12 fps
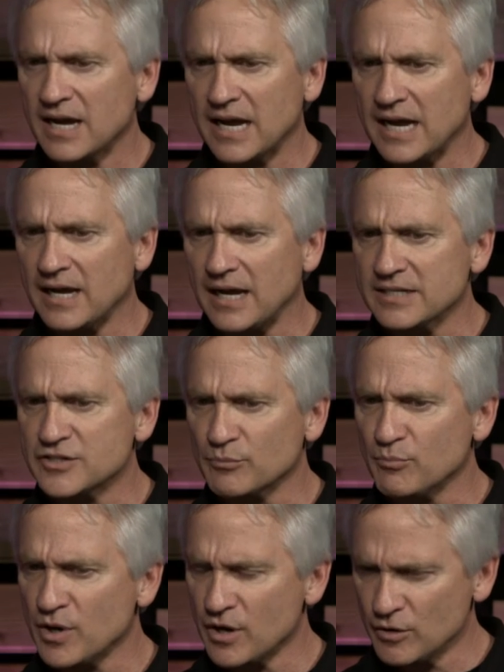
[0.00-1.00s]
I, I, I
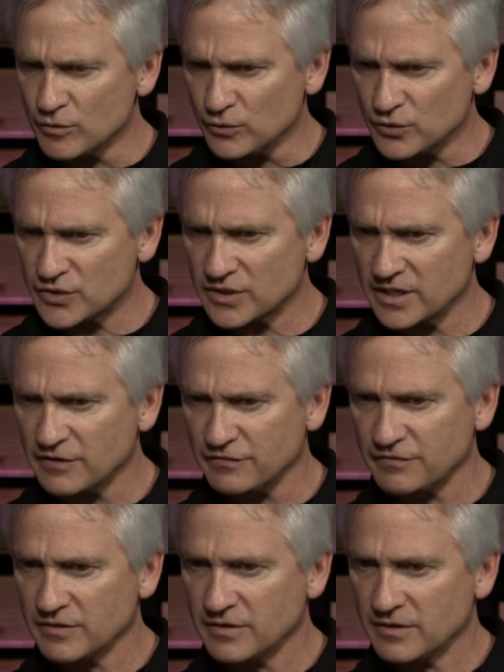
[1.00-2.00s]
suppose
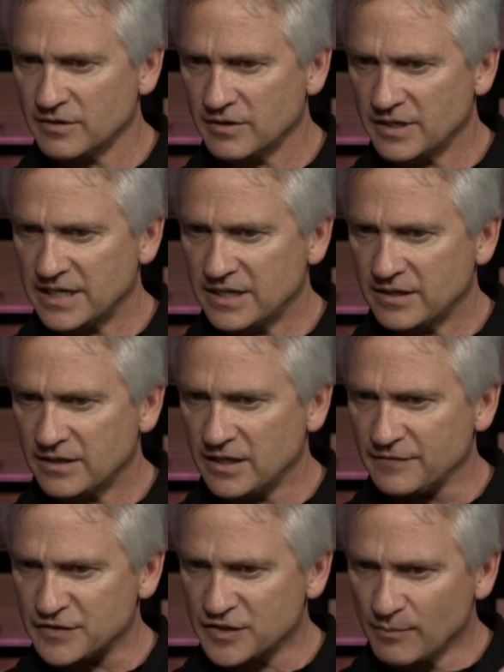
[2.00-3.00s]
if
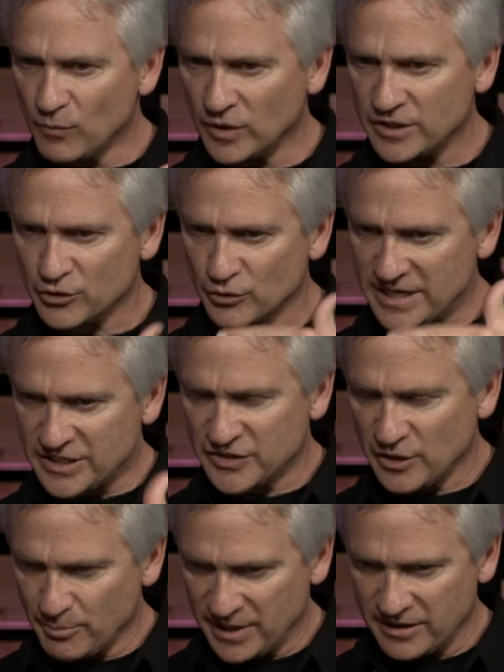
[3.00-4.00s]
if someone treats
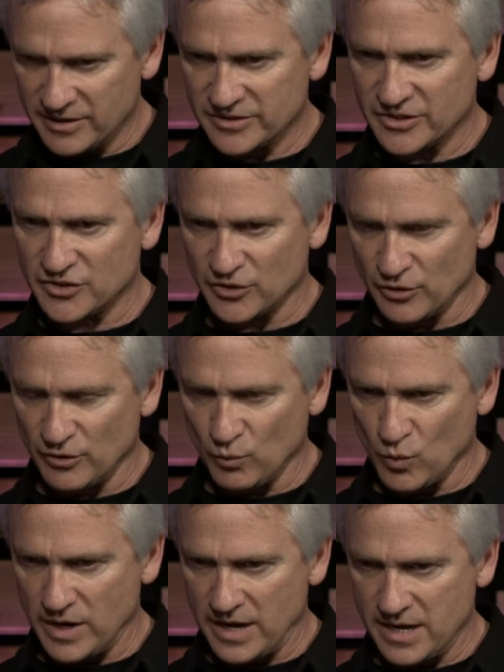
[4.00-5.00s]
their parents a
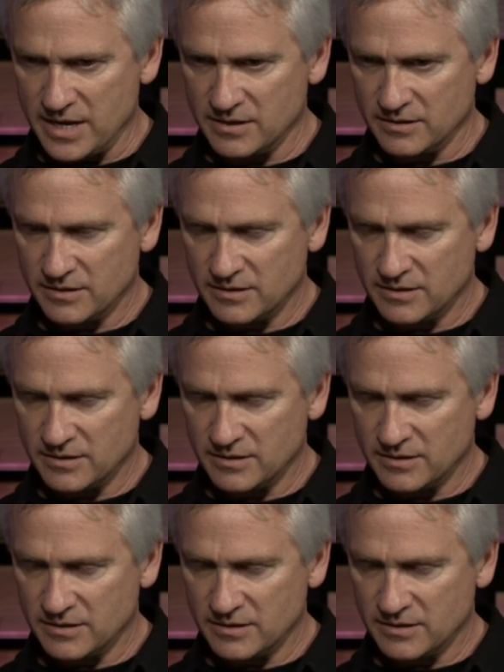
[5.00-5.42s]
certain way